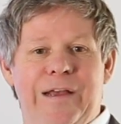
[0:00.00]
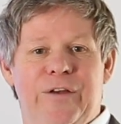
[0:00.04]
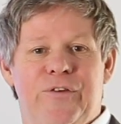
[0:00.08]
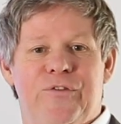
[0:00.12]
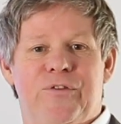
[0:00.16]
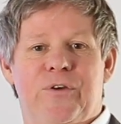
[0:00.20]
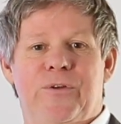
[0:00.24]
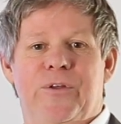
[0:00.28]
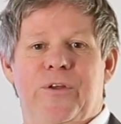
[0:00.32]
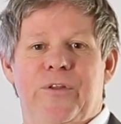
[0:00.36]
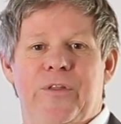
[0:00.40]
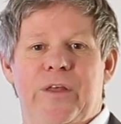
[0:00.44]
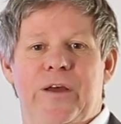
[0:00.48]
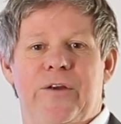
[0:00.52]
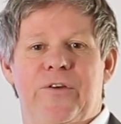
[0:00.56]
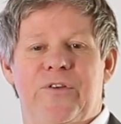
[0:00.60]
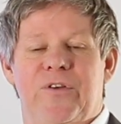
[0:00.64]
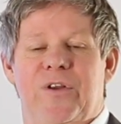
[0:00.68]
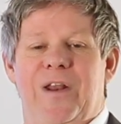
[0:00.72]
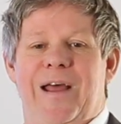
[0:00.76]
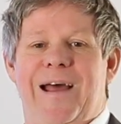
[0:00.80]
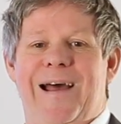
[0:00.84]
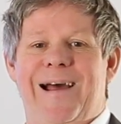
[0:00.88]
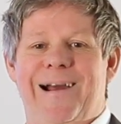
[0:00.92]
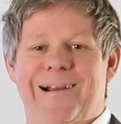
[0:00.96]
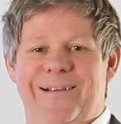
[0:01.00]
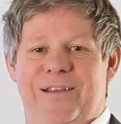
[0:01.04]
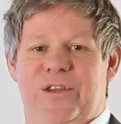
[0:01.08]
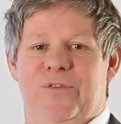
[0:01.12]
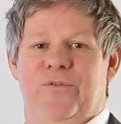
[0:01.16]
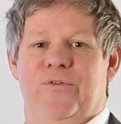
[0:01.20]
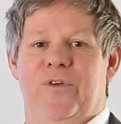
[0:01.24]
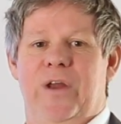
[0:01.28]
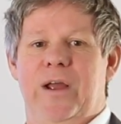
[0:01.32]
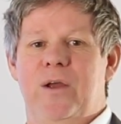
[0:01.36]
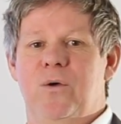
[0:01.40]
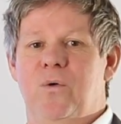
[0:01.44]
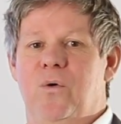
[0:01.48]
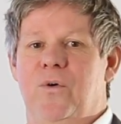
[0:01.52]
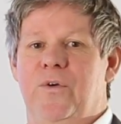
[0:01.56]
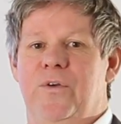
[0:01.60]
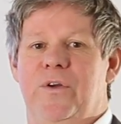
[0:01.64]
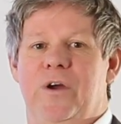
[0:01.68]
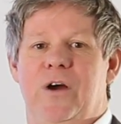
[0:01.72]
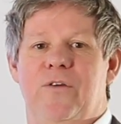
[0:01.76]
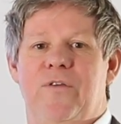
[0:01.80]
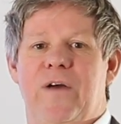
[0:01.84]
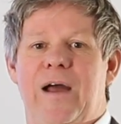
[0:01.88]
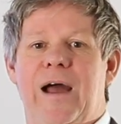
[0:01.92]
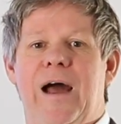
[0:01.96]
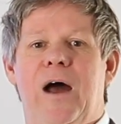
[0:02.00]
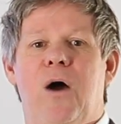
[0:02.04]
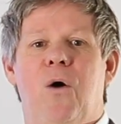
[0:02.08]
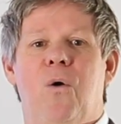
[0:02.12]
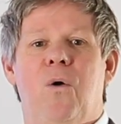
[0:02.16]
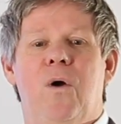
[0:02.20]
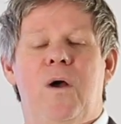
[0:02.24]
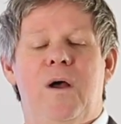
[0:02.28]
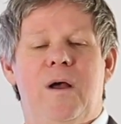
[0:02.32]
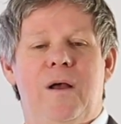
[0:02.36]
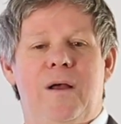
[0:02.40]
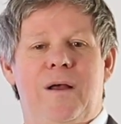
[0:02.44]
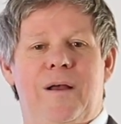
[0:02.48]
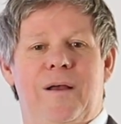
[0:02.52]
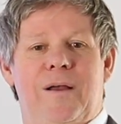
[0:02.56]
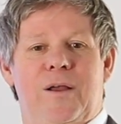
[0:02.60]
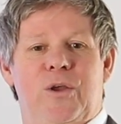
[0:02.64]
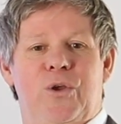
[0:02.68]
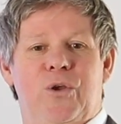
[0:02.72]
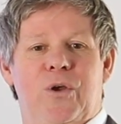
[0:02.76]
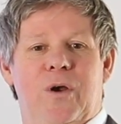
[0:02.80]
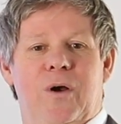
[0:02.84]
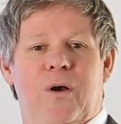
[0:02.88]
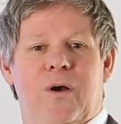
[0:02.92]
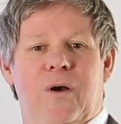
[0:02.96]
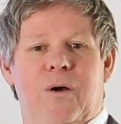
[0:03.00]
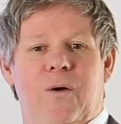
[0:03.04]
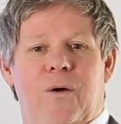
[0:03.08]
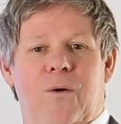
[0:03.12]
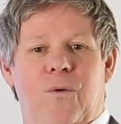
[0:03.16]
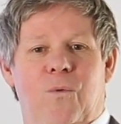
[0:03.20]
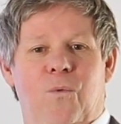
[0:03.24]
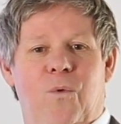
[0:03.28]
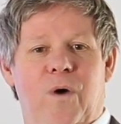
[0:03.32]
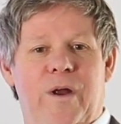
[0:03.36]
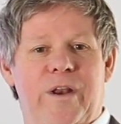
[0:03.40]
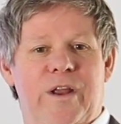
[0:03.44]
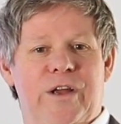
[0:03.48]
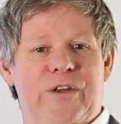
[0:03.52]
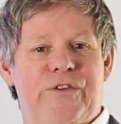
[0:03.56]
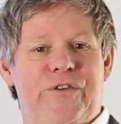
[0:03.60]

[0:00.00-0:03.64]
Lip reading: so that there is an active record of how one